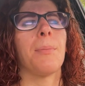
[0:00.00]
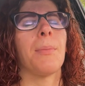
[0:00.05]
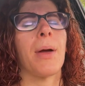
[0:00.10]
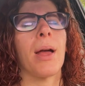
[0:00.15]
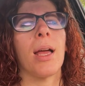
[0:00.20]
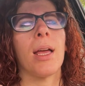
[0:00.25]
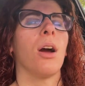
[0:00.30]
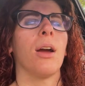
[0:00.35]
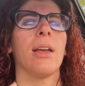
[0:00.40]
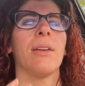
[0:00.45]

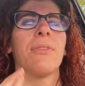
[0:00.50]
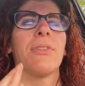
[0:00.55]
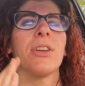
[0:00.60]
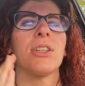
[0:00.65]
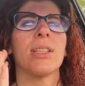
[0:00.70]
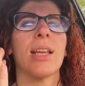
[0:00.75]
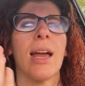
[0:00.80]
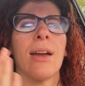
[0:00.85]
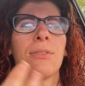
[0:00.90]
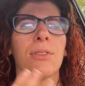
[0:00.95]
But if
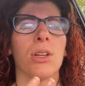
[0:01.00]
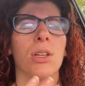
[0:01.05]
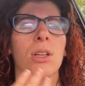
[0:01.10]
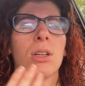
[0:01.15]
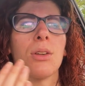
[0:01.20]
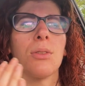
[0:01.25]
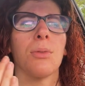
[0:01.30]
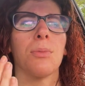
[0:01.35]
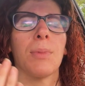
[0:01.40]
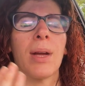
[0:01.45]
there's
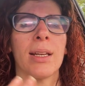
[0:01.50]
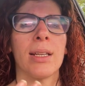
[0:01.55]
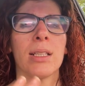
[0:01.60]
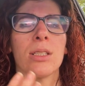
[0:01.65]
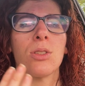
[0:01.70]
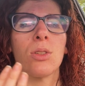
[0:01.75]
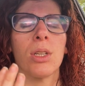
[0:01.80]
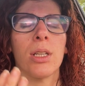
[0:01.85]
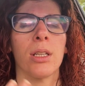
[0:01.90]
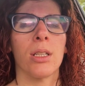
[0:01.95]
ever
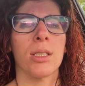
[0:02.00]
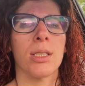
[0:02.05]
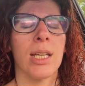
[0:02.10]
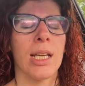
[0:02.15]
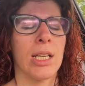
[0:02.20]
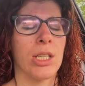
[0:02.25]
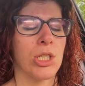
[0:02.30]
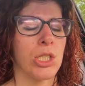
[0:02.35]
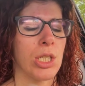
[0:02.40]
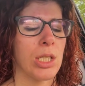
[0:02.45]
redness or
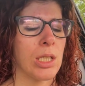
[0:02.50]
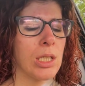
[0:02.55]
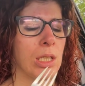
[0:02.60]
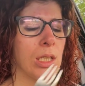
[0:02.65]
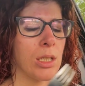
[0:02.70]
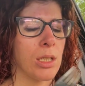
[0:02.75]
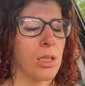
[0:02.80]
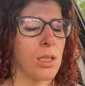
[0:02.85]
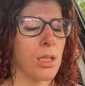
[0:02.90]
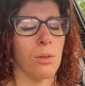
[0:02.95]

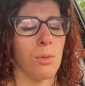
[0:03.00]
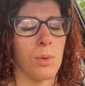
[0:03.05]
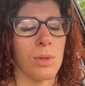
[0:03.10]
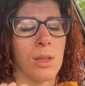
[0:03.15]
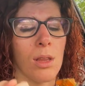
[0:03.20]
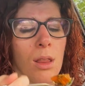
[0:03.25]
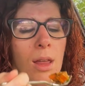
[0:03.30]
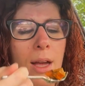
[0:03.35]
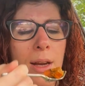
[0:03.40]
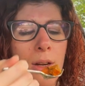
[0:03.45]
irritation with
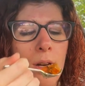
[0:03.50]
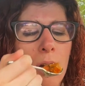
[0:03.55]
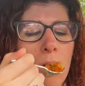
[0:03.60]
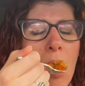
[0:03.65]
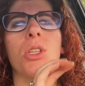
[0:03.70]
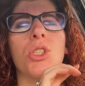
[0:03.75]
the liner,